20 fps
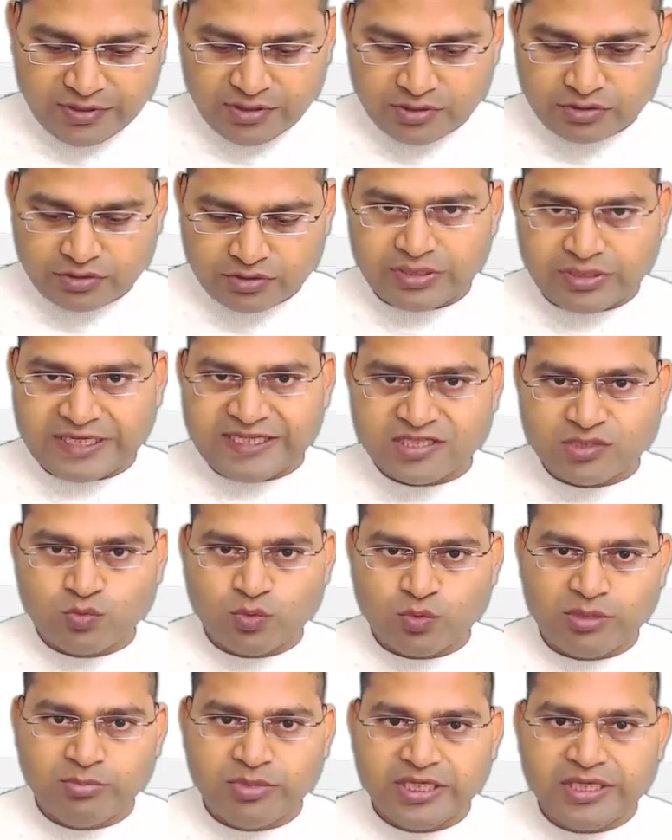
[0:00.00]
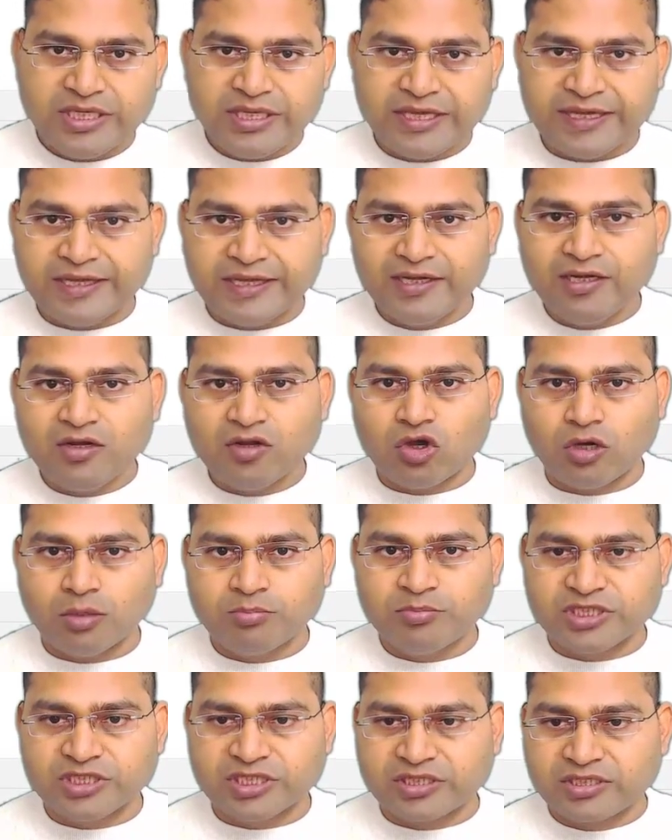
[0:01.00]
So S will be an
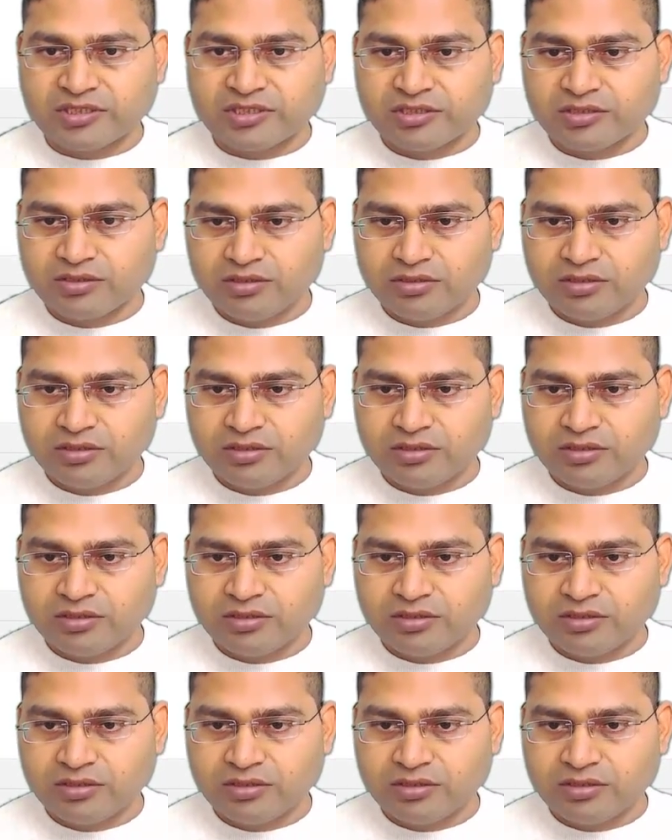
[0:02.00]
object.